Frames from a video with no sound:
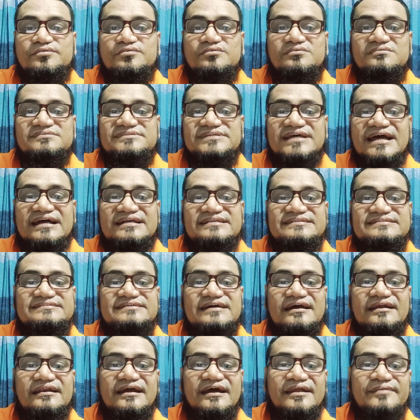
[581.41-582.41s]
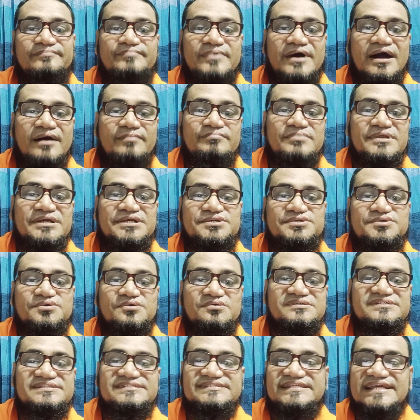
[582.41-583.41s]
tools answer and public
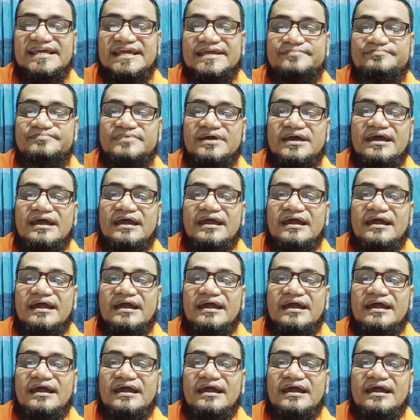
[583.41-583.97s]
shows stem